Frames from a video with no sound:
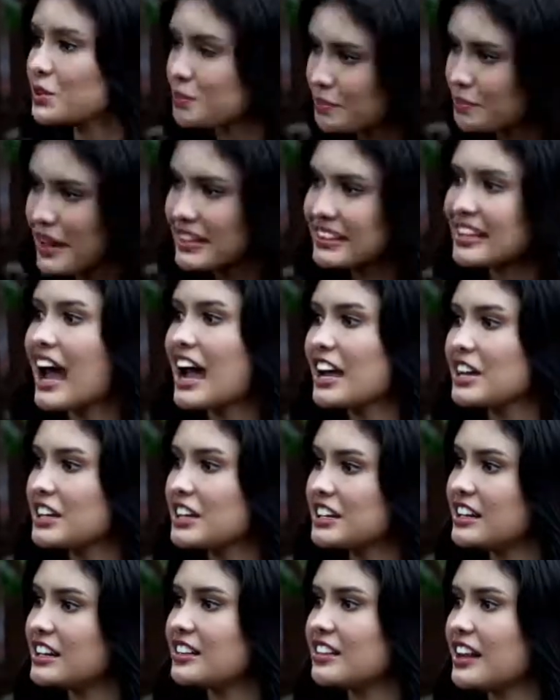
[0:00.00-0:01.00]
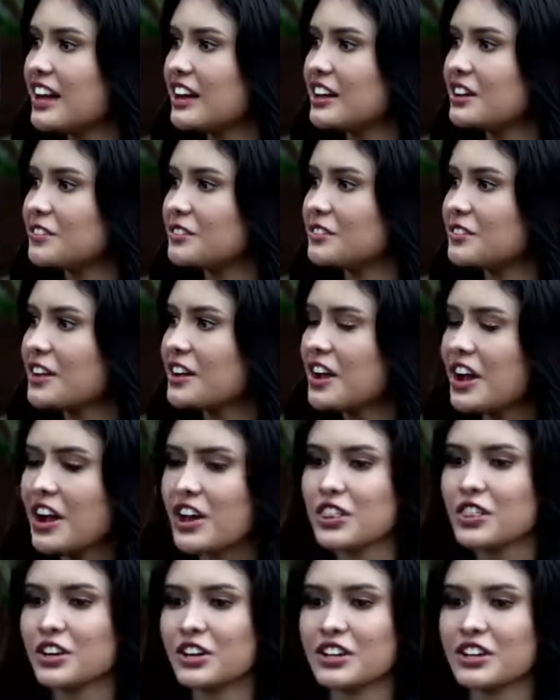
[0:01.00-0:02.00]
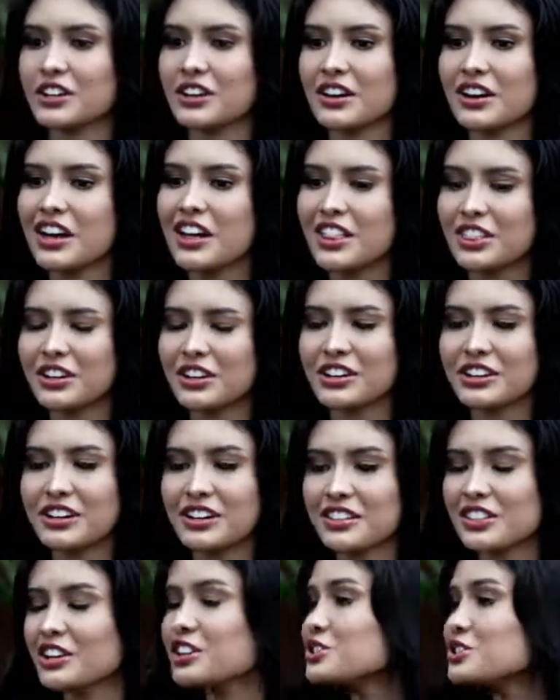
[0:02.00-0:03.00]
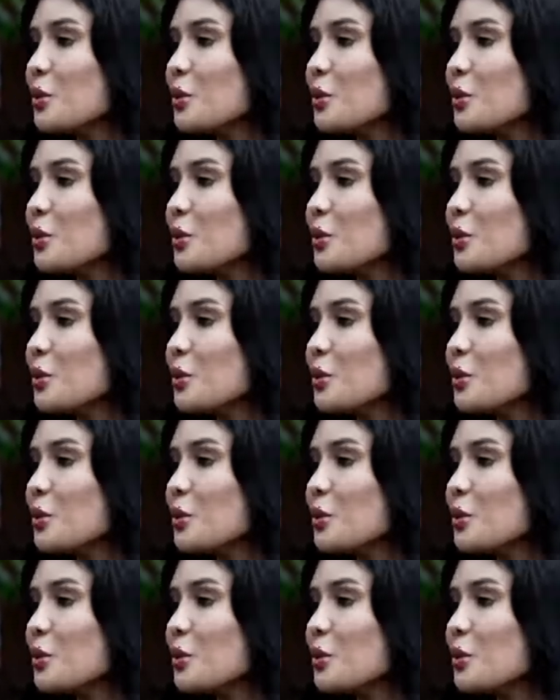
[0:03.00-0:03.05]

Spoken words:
padayon in life. There's